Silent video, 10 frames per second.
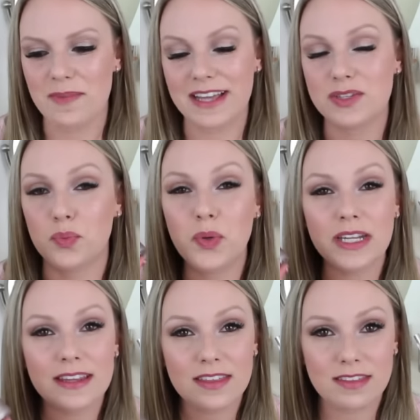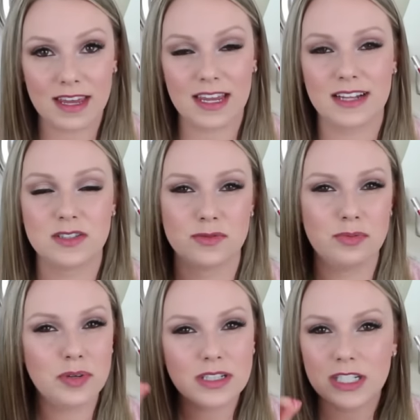It's really thick, it's
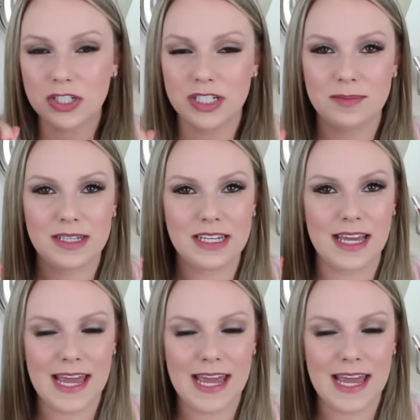really creamy,